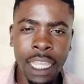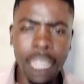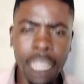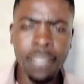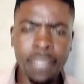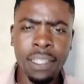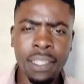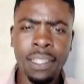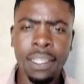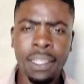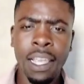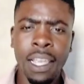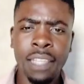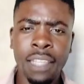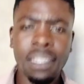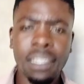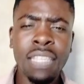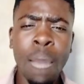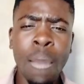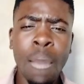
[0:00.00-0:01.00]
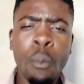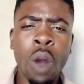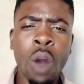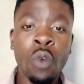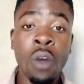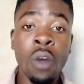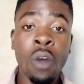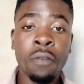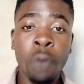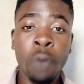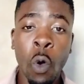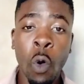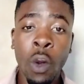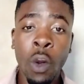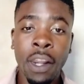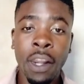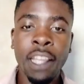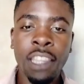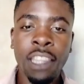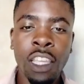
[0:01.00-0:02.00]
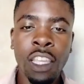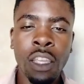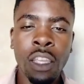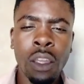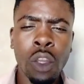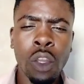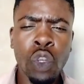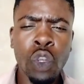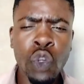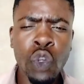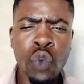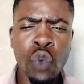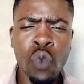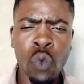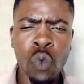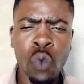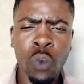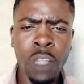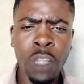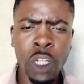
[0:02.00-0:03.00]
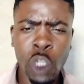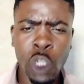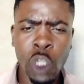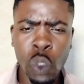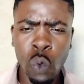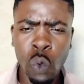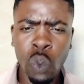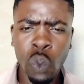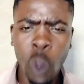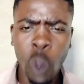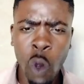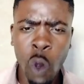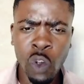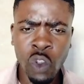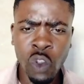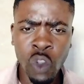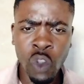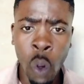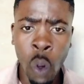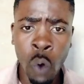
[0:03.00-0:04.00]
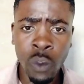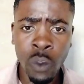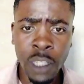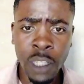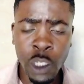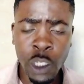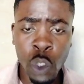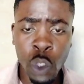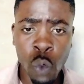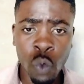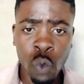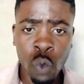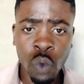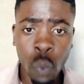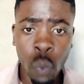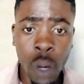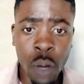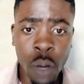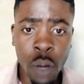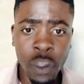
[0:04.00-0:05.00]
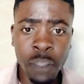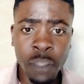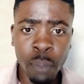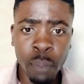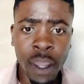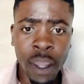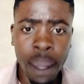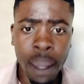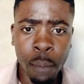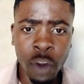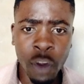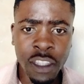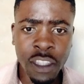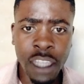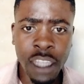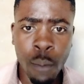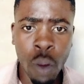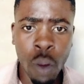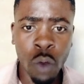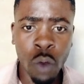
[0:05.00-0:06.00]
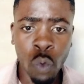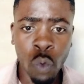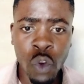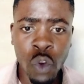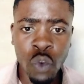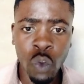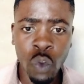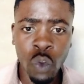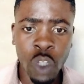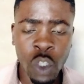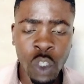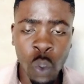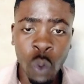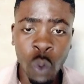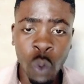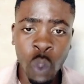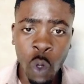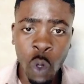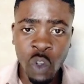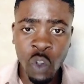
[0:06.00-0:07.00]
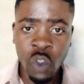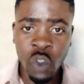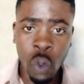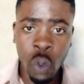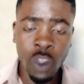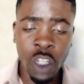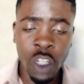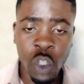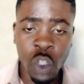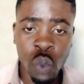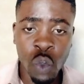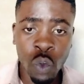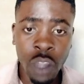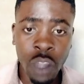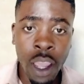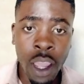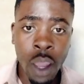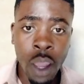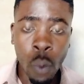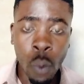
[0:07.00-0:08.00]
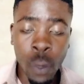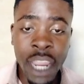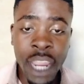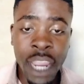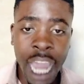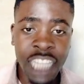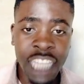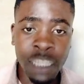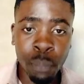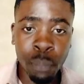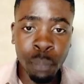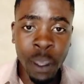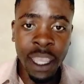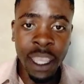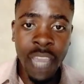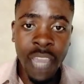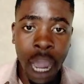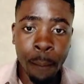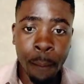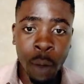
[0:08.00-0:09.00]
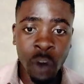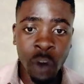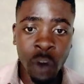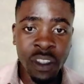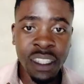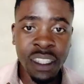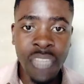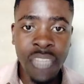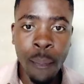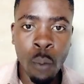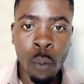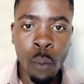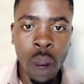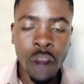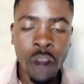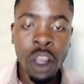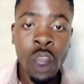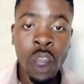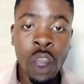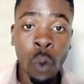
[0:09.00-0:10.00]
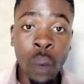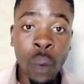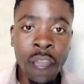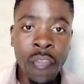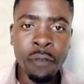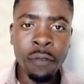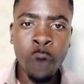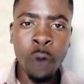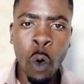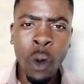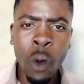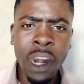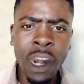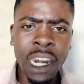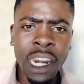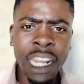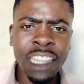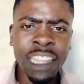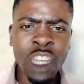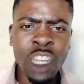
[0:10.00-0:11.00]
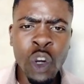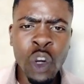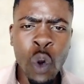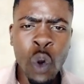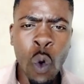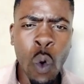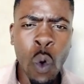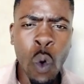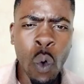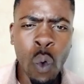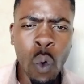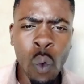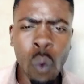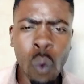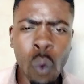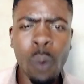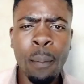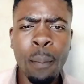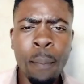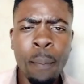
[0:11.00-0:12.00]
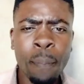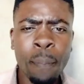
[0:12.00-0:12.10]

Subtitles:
is someone who have already knew the truth or saw the truth. When we speak about someone who knew the truth or saw the truth, we are speaking about someone who have already know